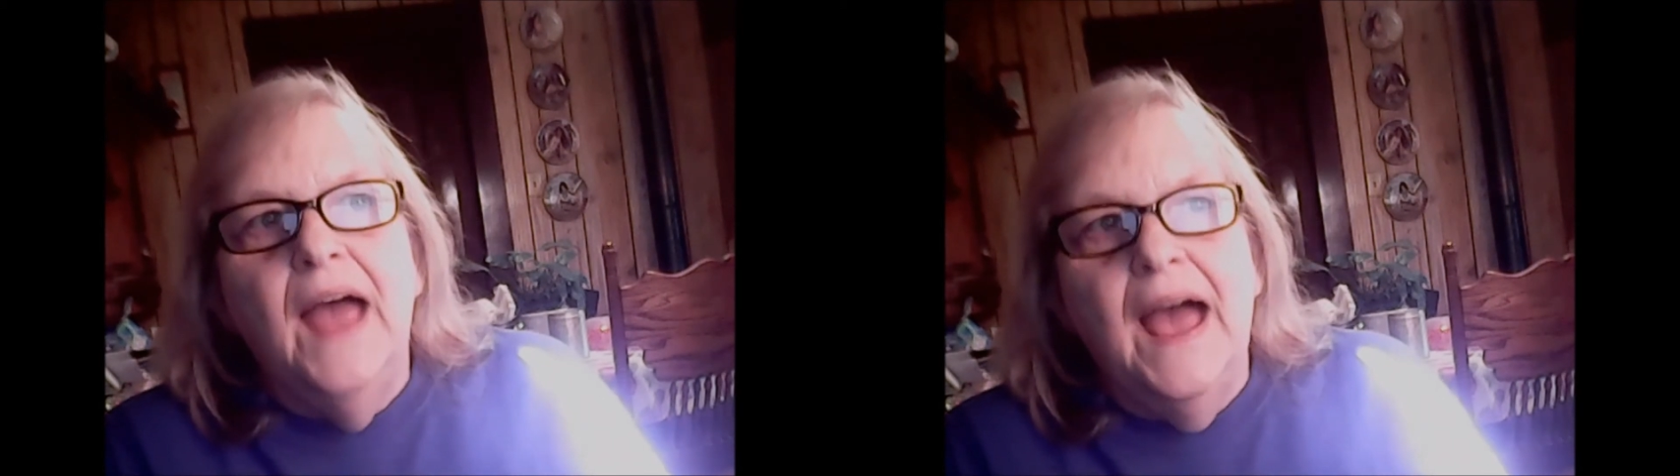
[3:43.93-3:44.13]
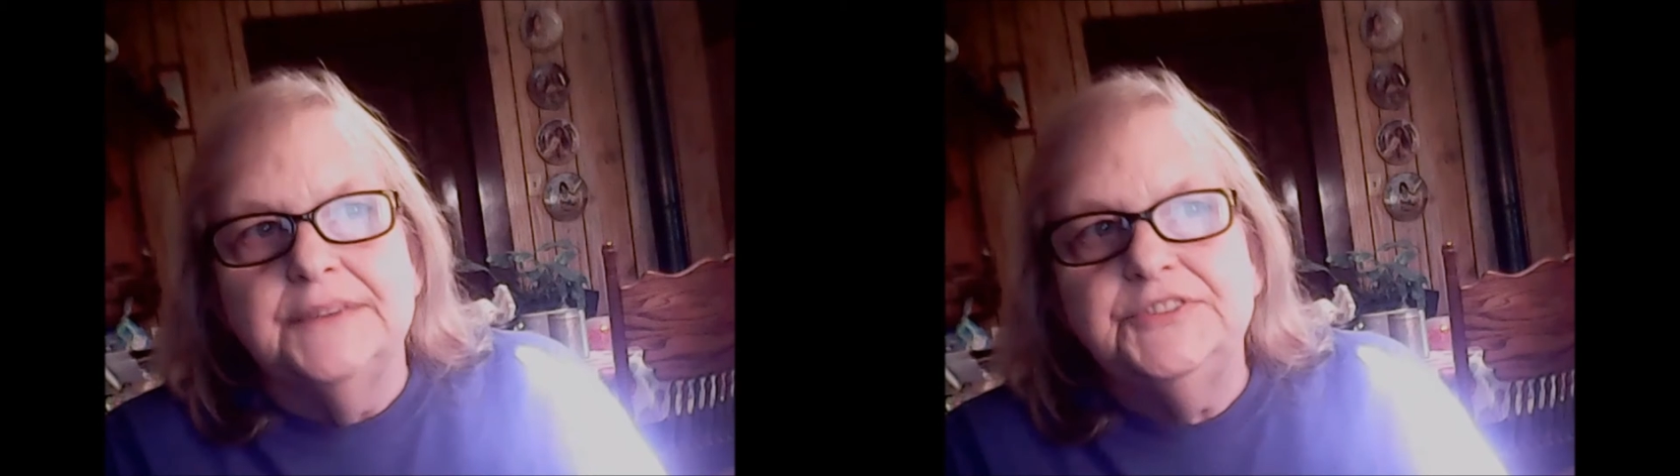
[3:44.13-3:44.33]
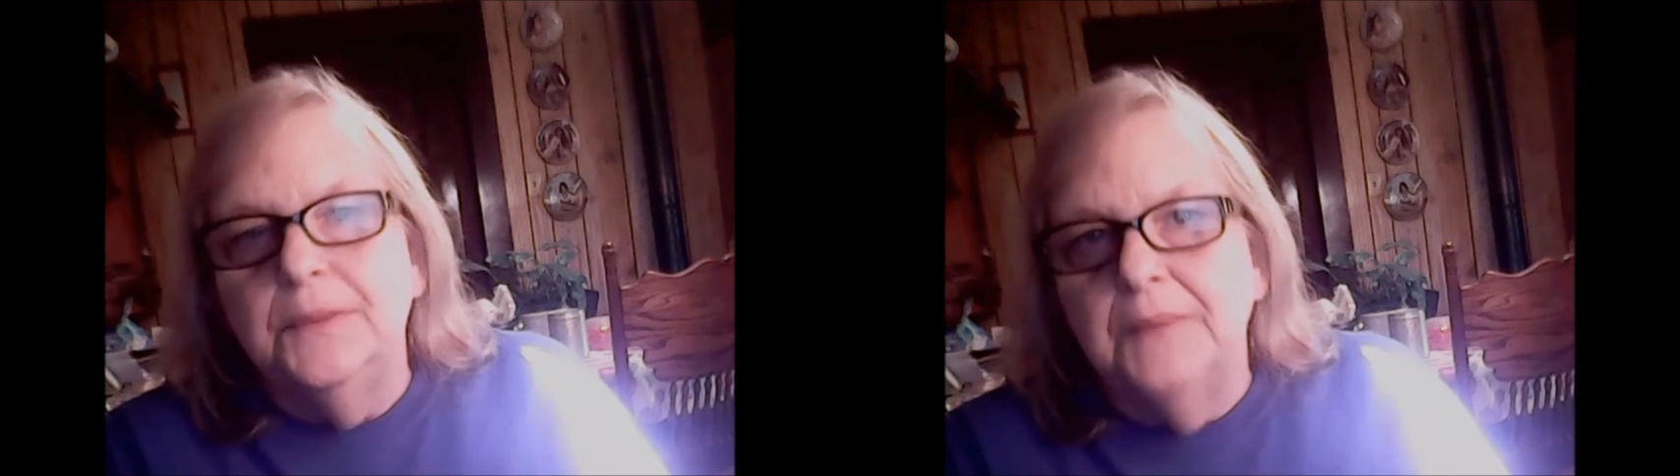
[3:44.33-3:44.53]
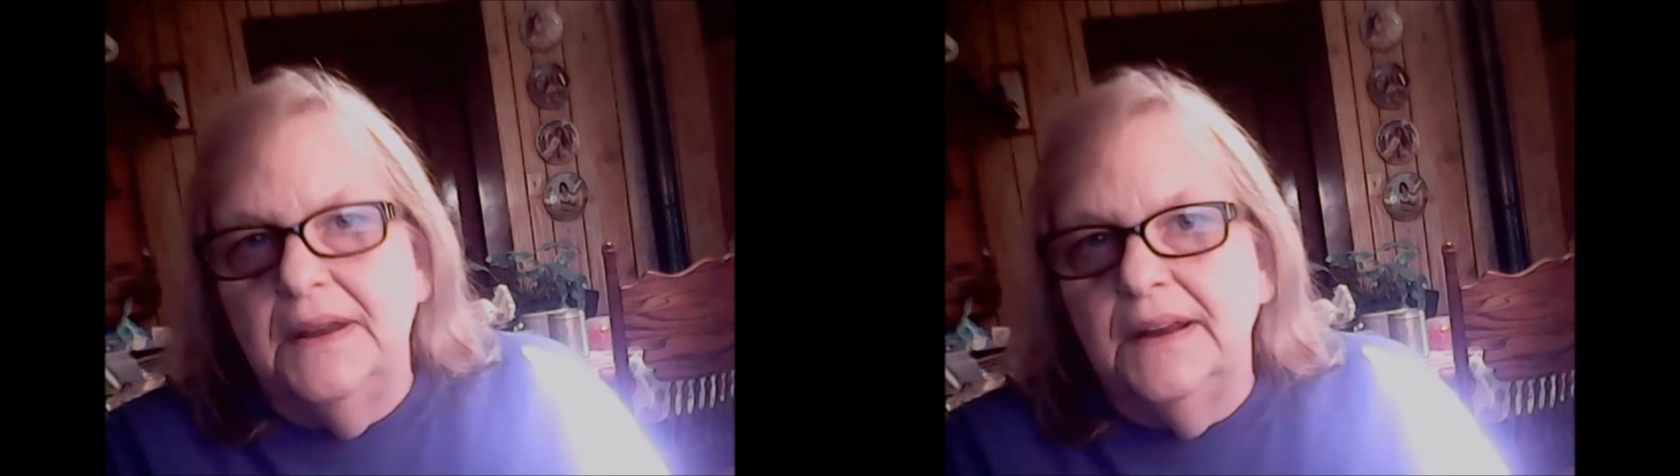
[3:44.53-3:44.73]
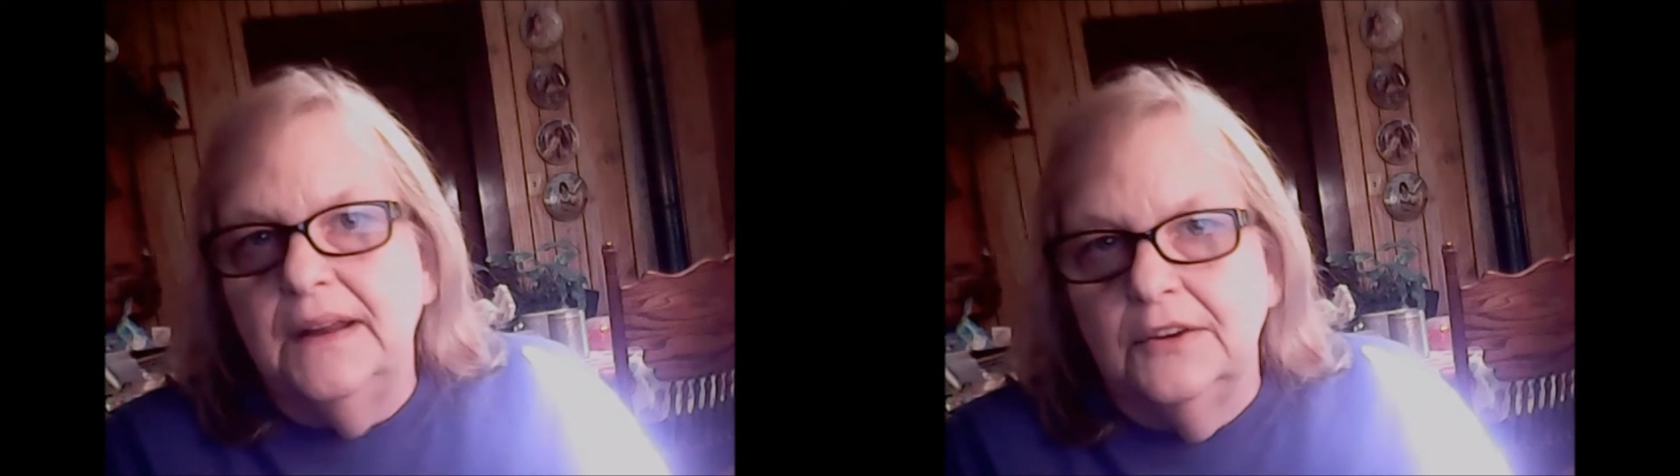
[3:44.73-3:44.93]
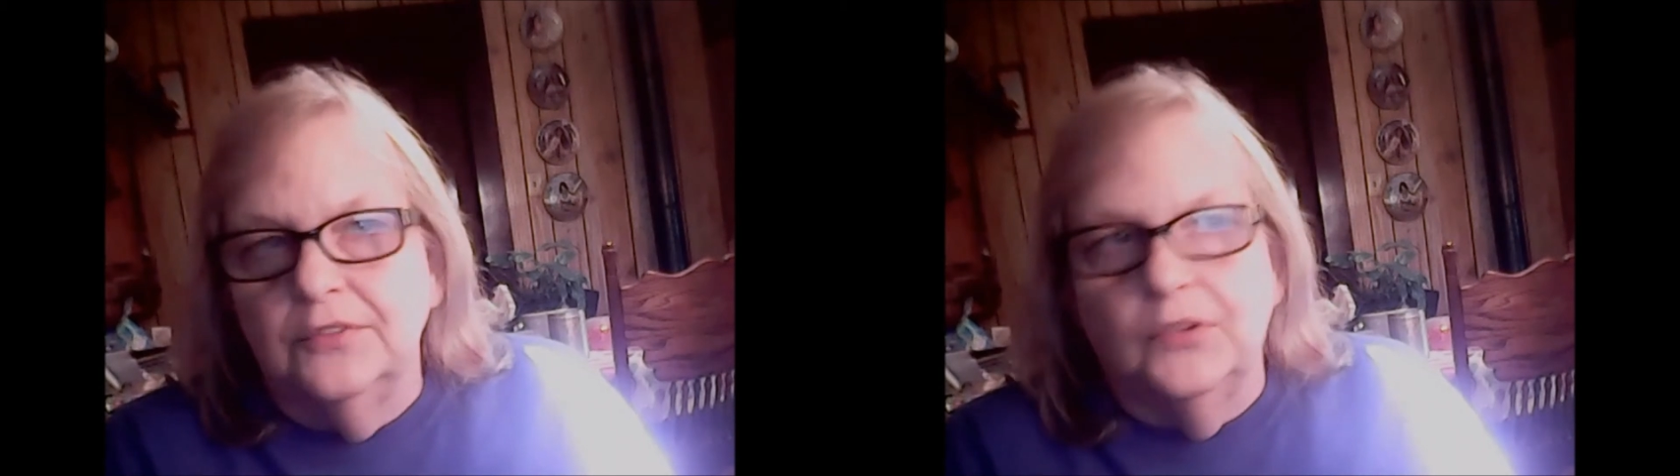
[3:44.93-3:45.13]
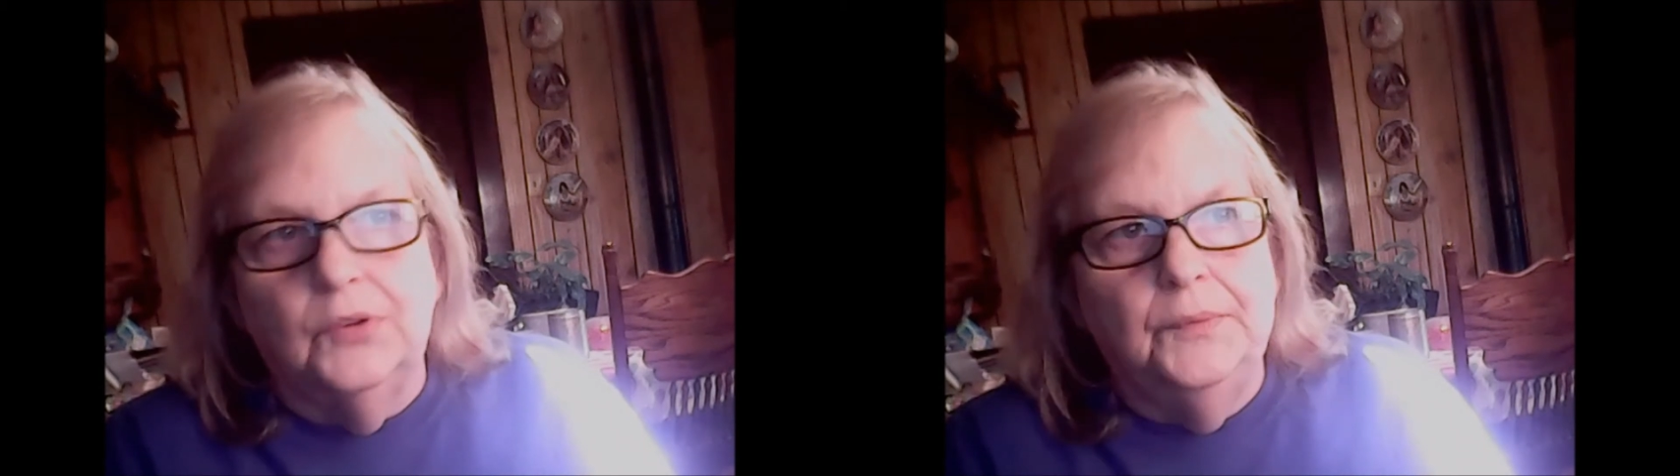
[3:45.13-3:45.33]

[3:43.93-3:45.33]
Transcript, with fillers: at a 10-minute interval.